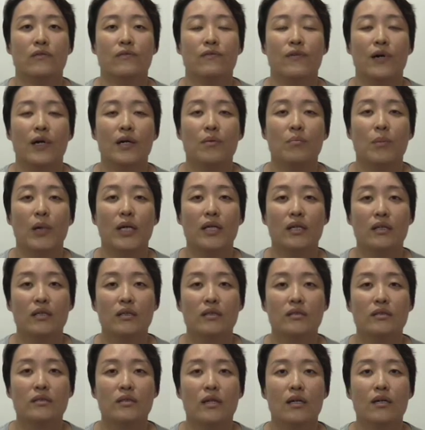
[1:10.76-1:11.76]
find my
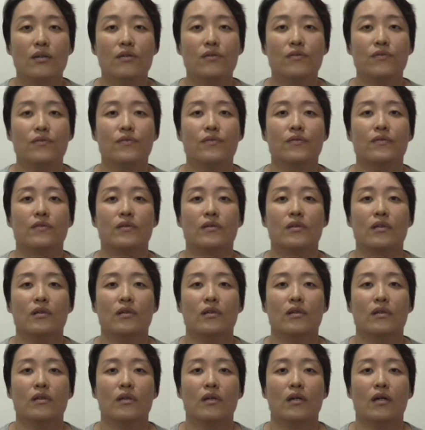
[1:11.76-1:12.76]
inner self
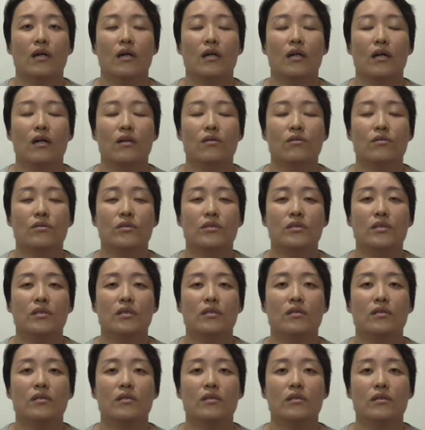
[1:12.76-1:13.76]
and I could
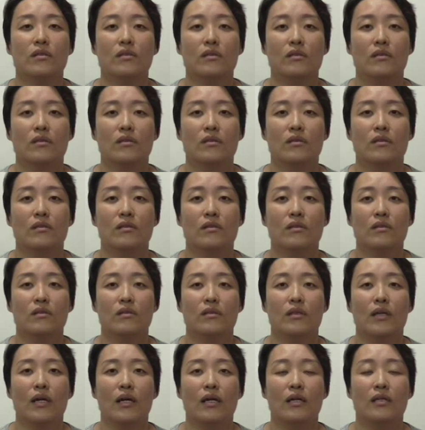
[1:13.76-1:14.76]
see
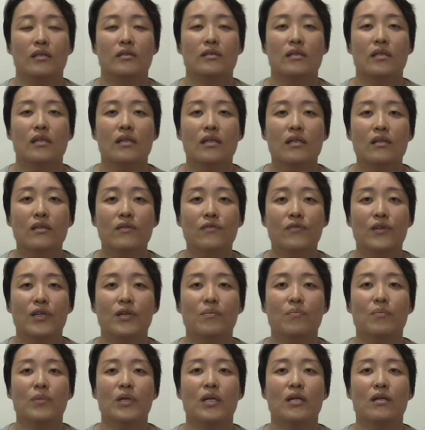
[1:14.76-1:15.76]
there is love
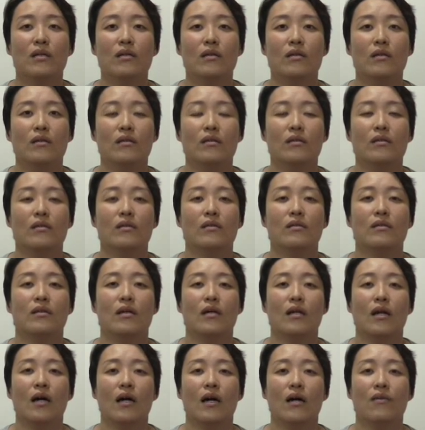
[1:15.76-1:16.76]
in me
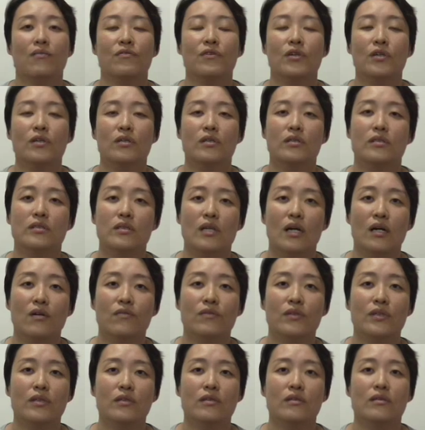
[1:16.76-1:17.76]
that I have not
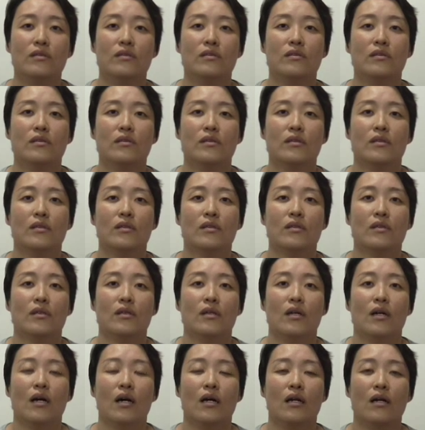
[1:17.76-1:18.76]
discovered.
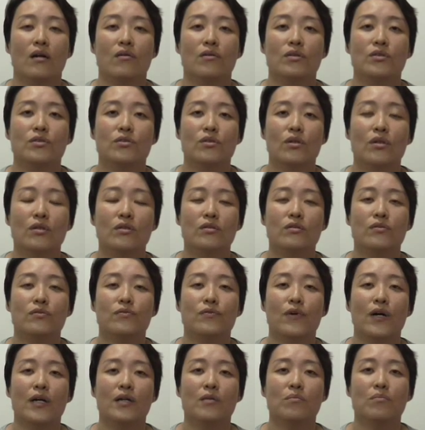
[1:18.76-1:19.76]
And I was taught to
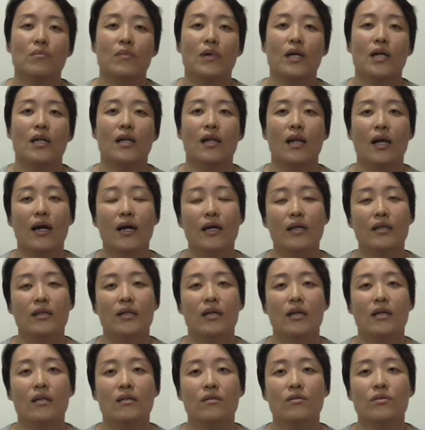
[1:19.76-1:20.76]
find my light
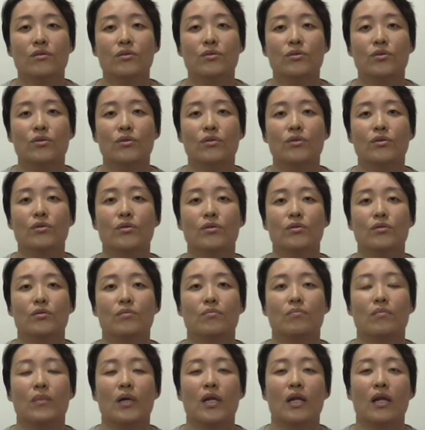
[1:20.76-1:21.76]
and also
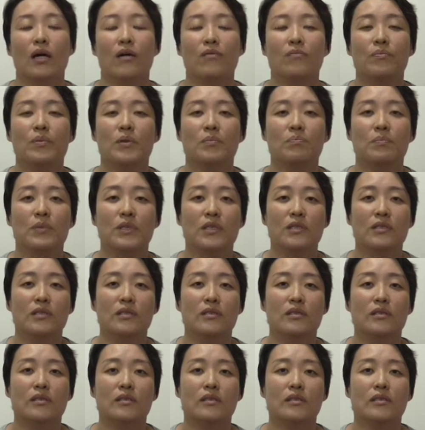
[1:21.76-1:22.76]
my life
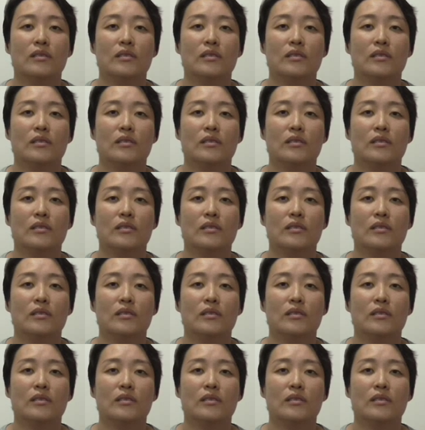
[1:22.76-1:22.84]
purpose.